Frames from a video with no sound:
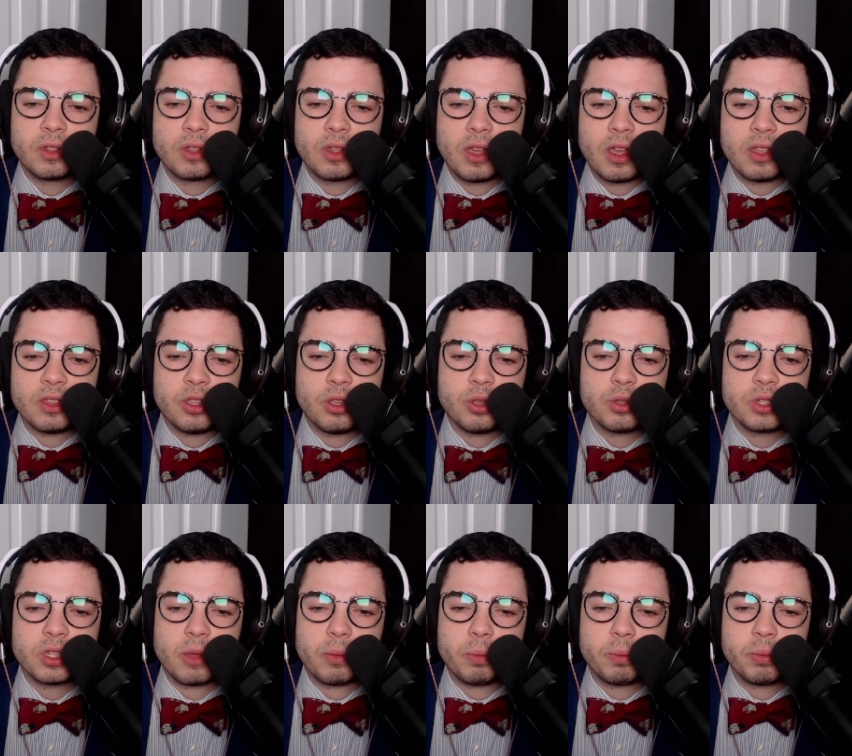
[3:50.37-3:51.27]
And using
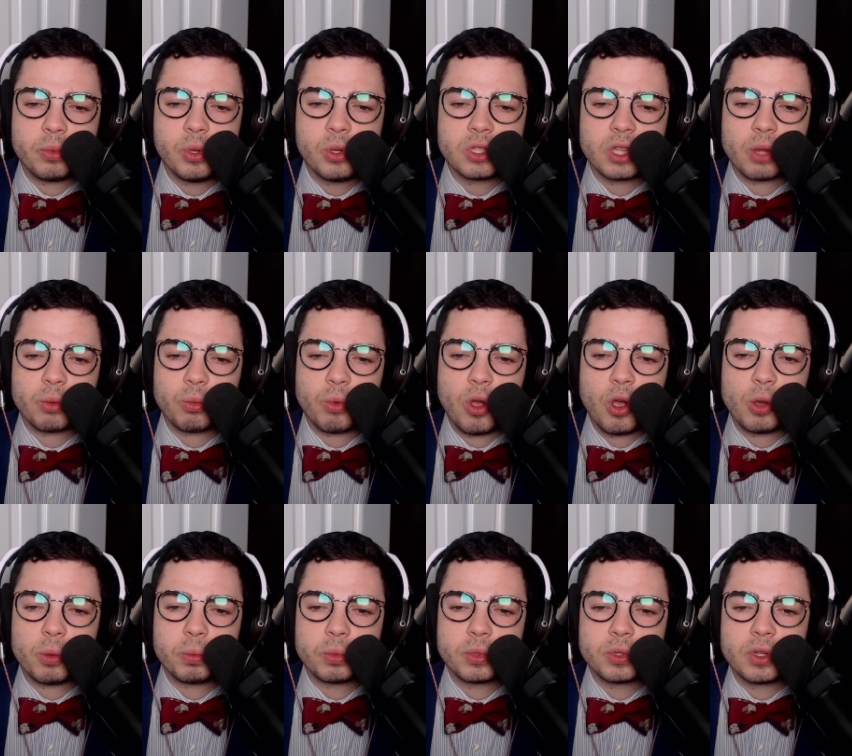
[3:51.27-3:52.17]
the
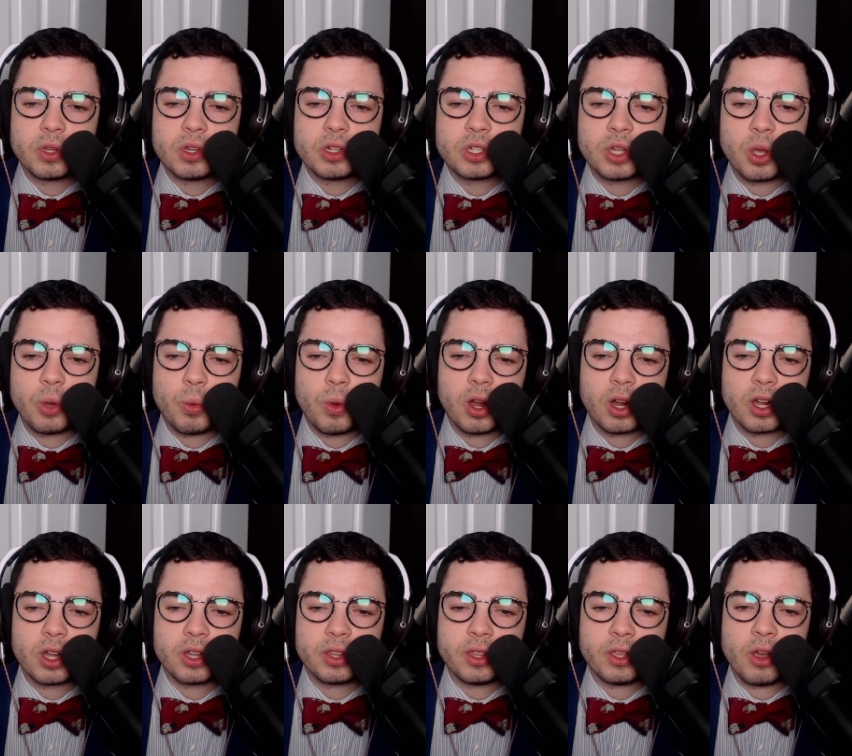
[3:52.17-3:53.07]
rope to work
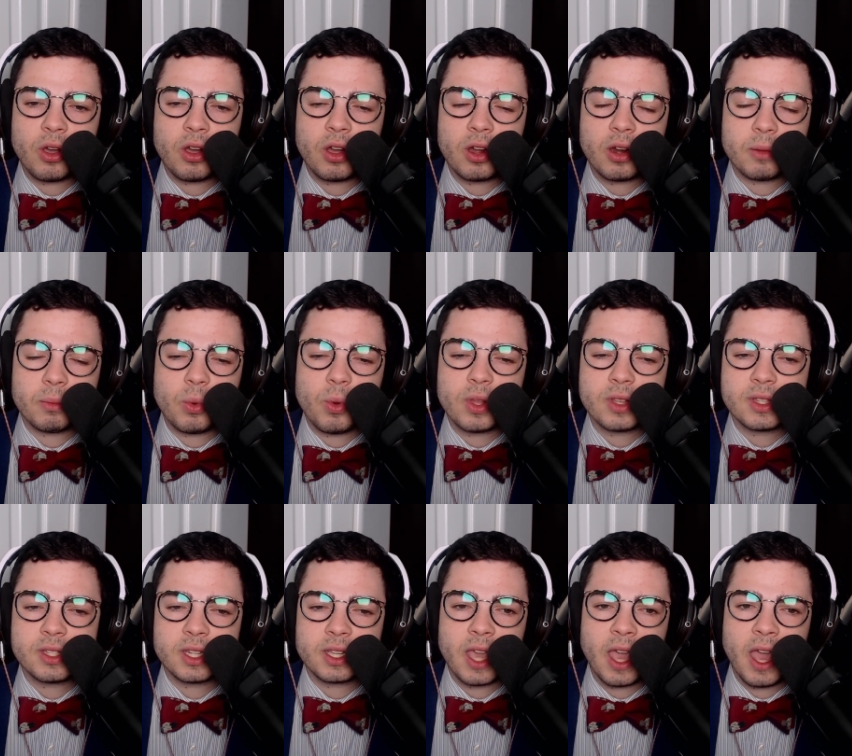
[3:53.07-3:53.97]
on the arm once
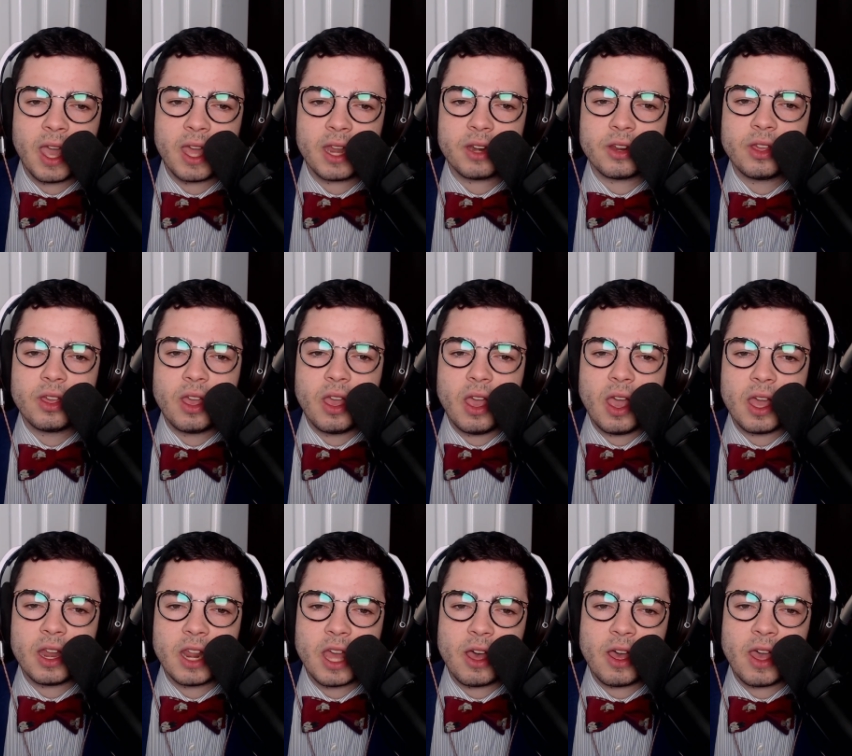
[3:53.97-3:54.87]
again. And
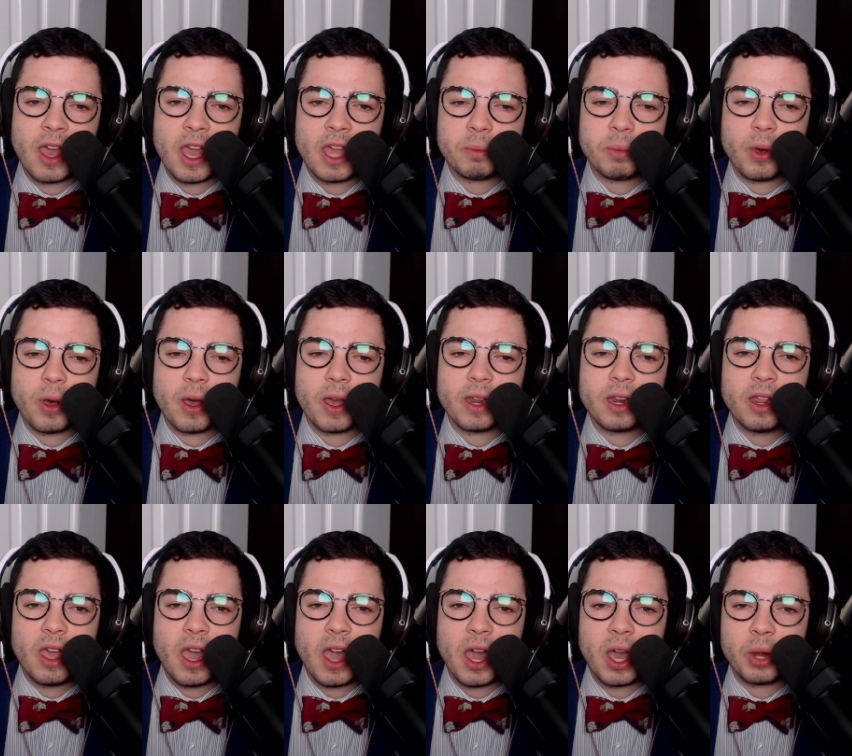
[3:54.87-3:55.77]
now headbutt
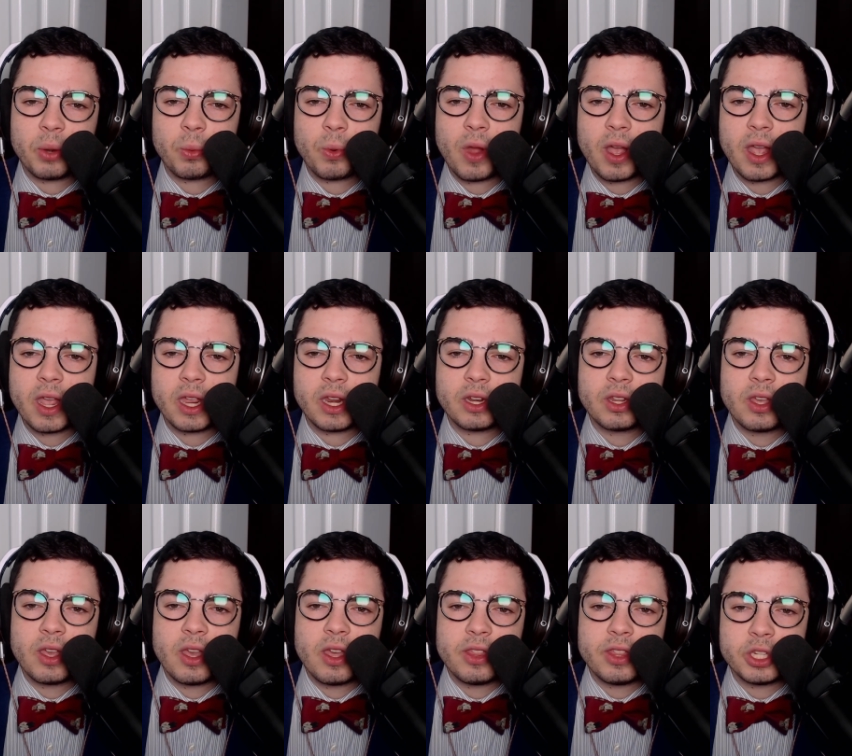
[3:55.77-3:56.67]
and right.
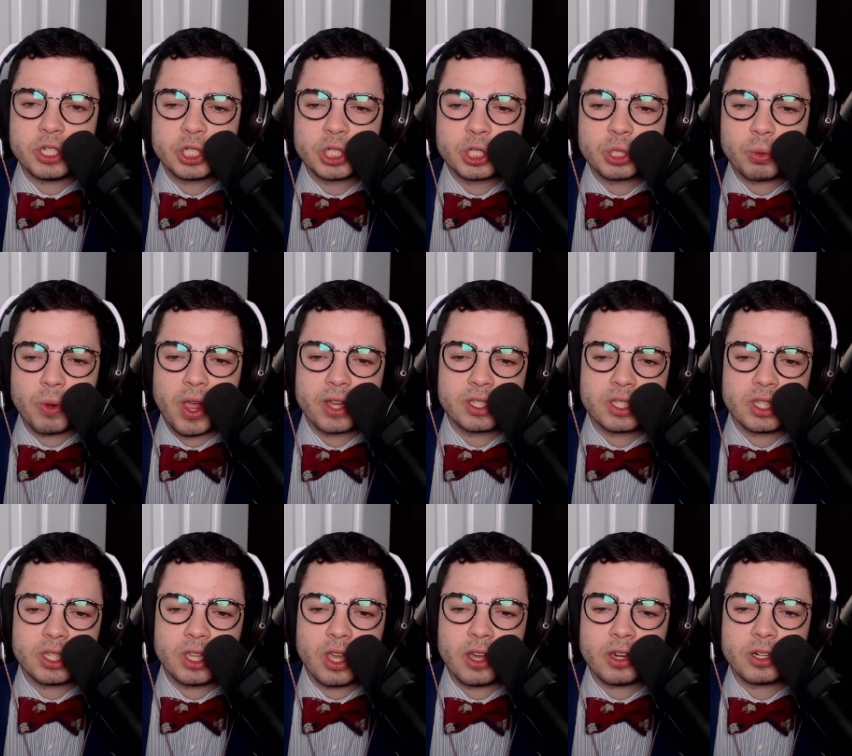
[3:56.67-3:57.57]
These strikes of
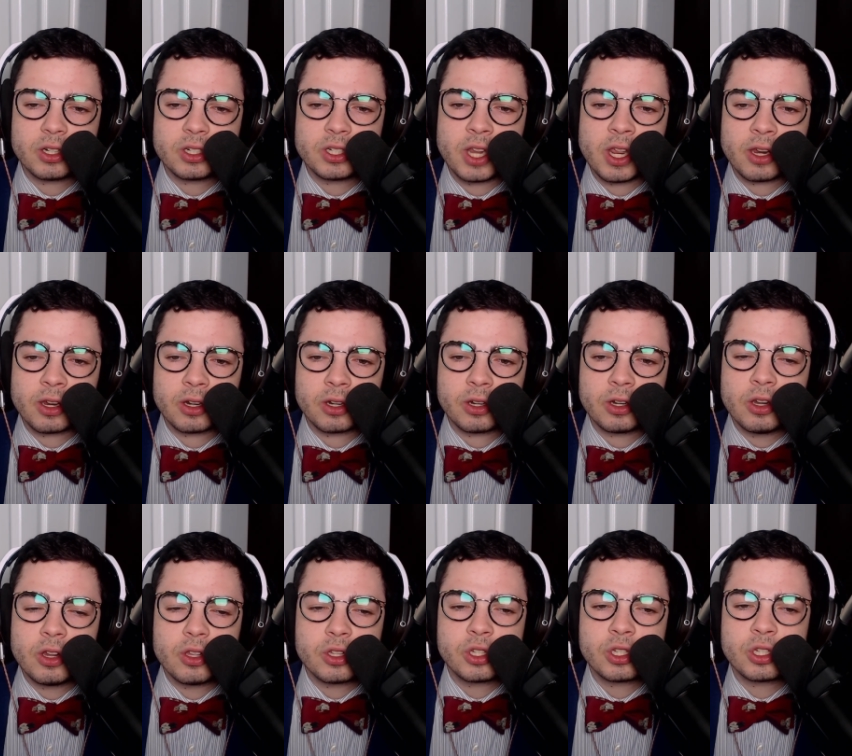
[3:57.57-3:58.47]
the Undertaker.
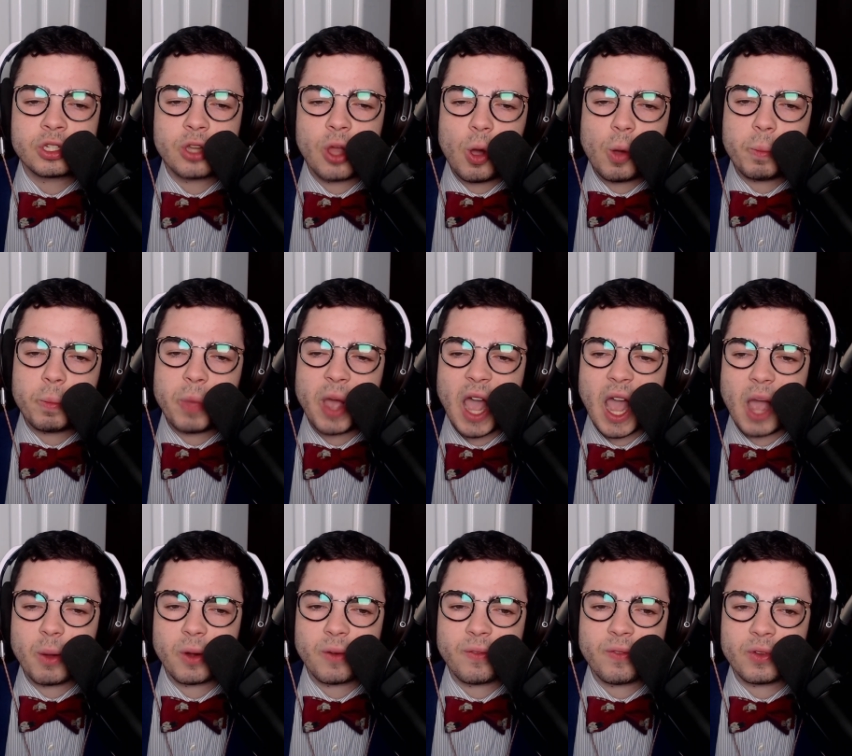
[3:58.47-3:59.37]
So
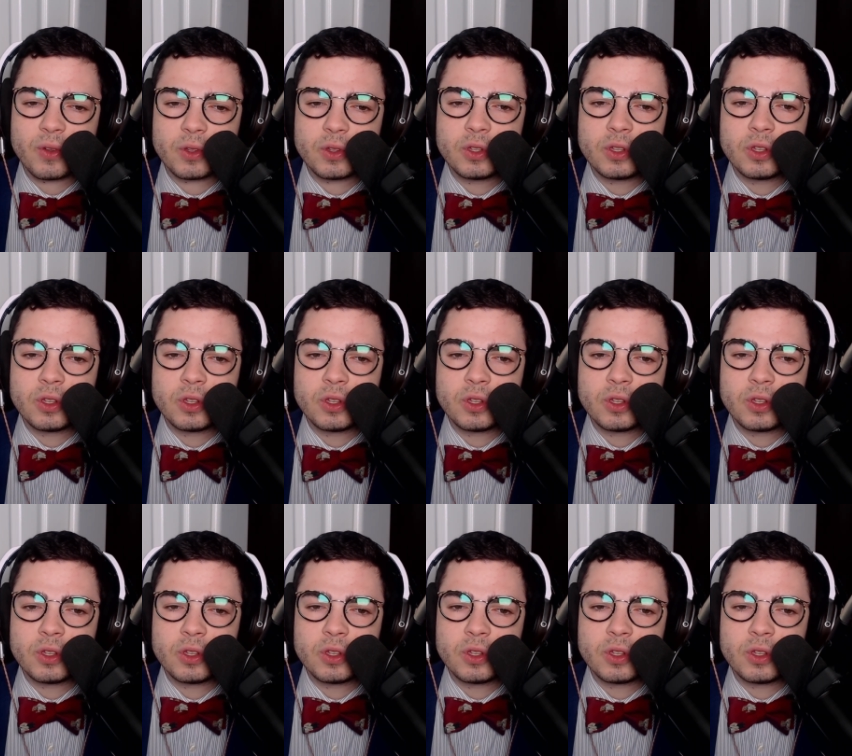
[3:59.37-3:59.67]
powerful.